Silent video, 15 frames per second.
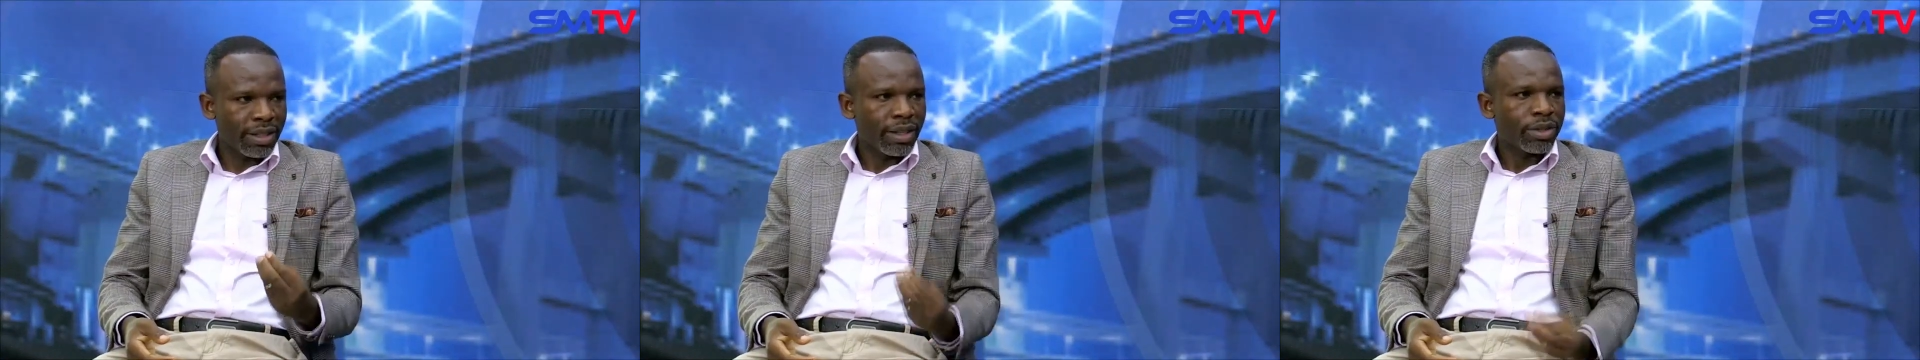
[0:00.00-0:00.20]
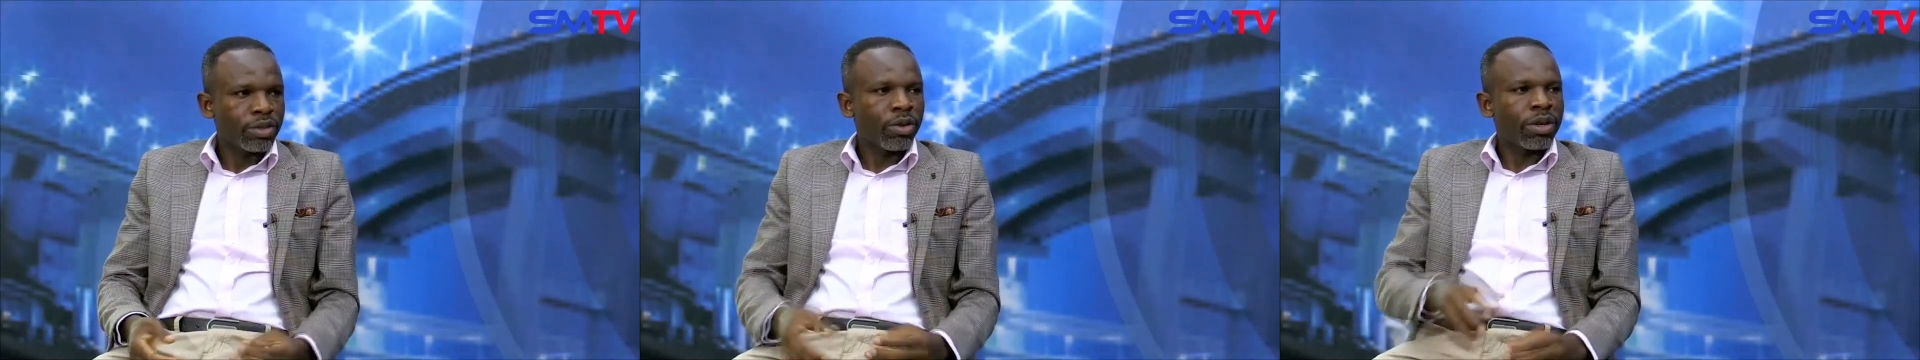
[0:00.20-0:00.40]

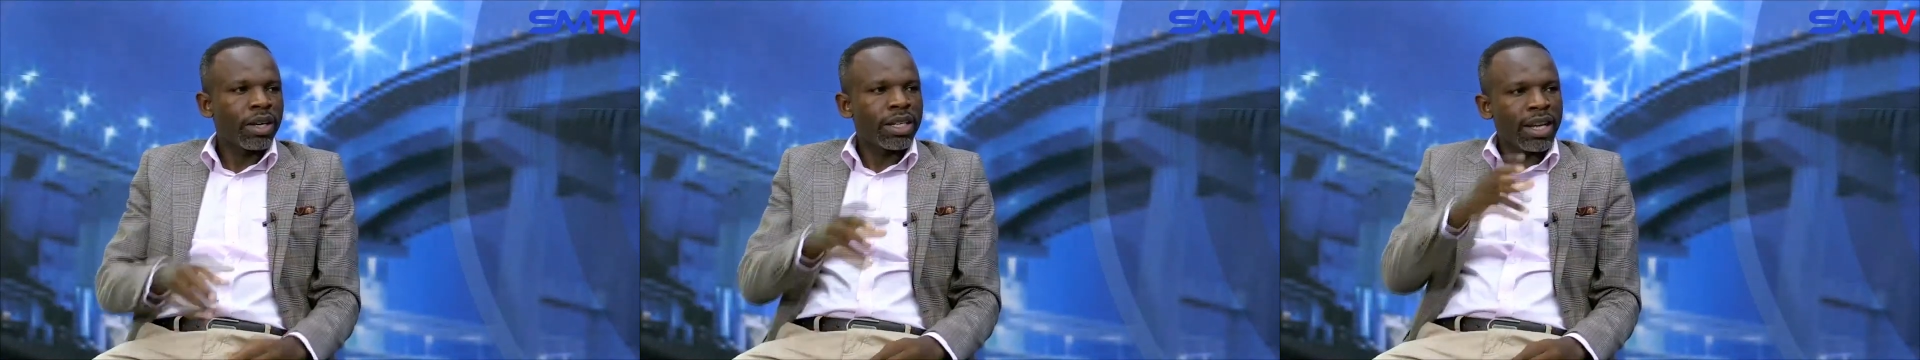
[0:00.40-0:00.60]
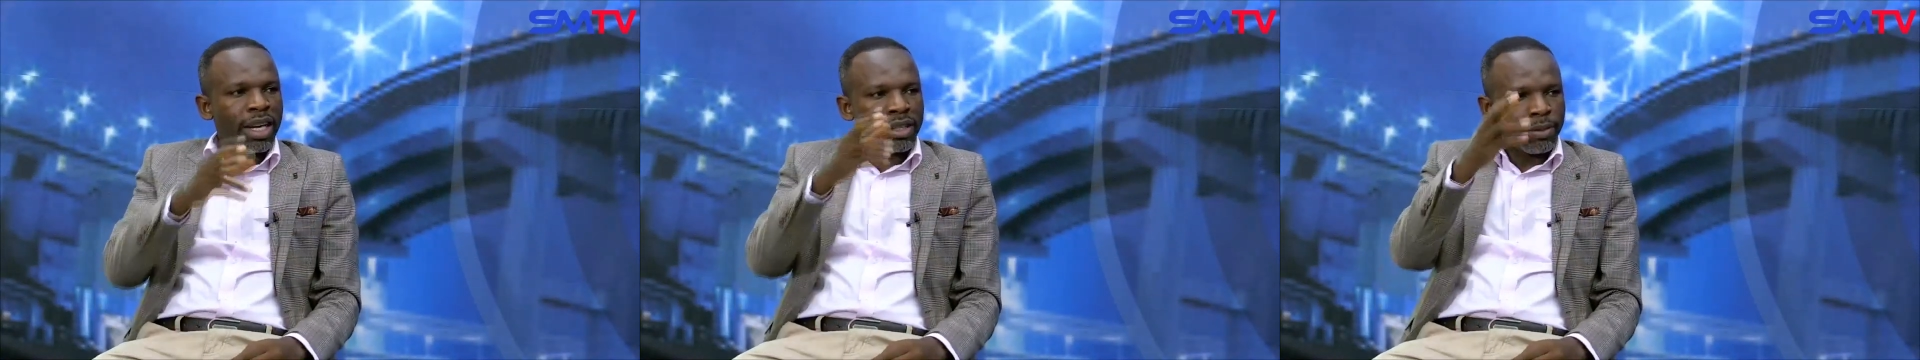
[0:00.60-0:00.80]
So
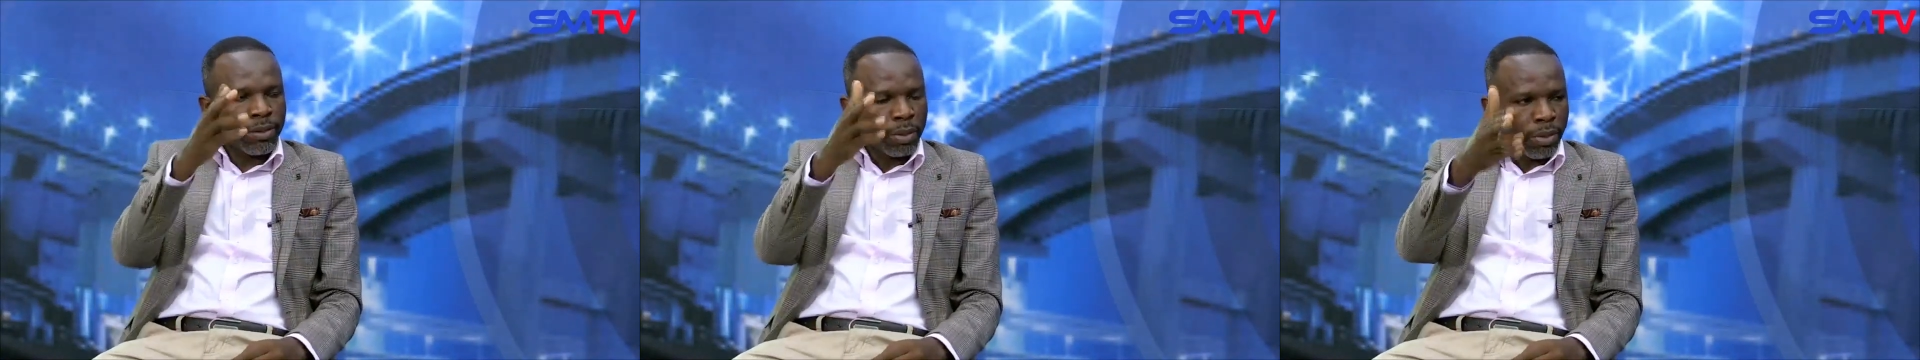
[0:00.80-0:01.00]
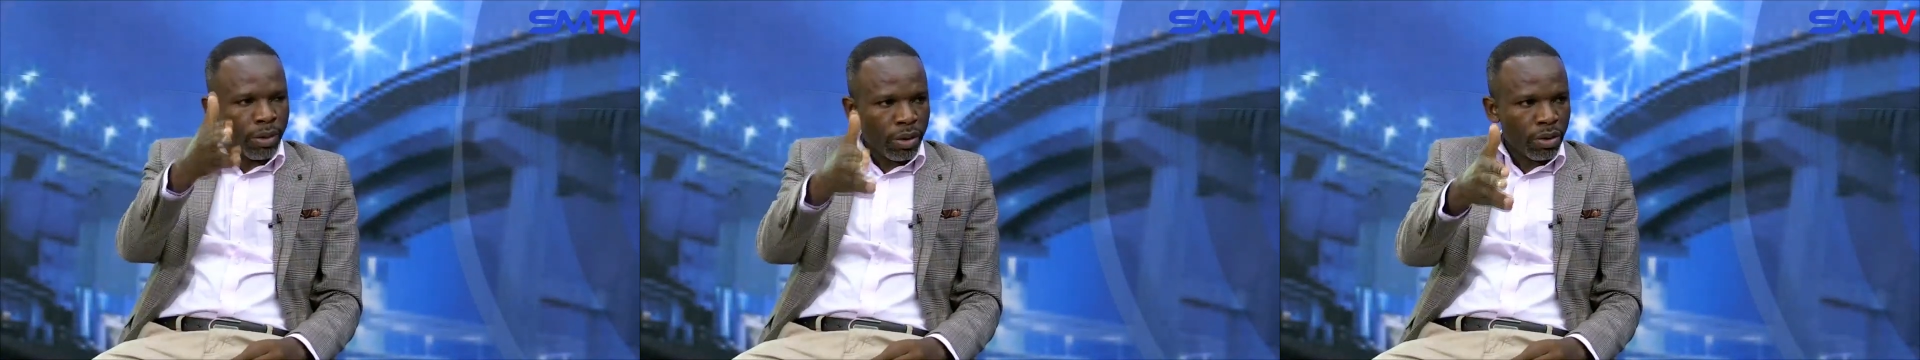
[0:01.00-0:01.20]
let us
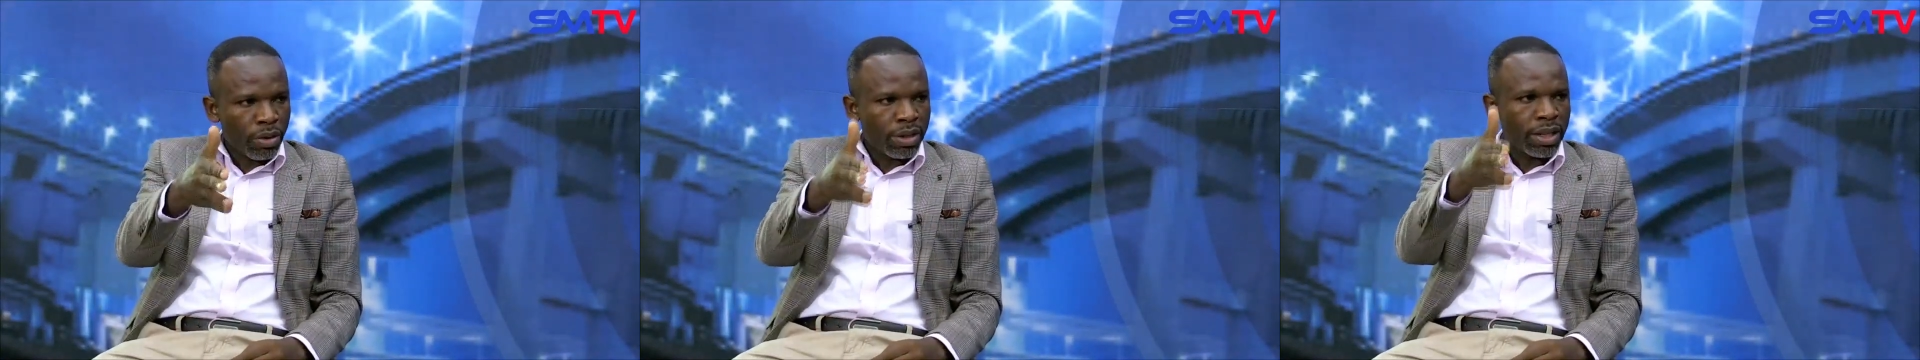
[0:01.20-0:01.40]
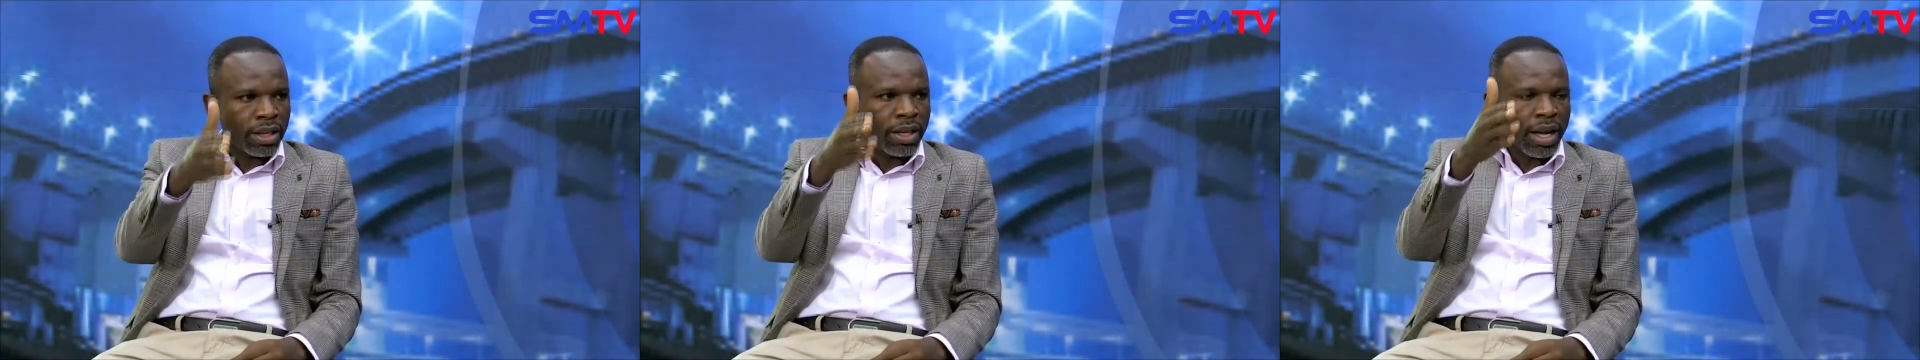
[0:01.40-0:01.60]
borrow the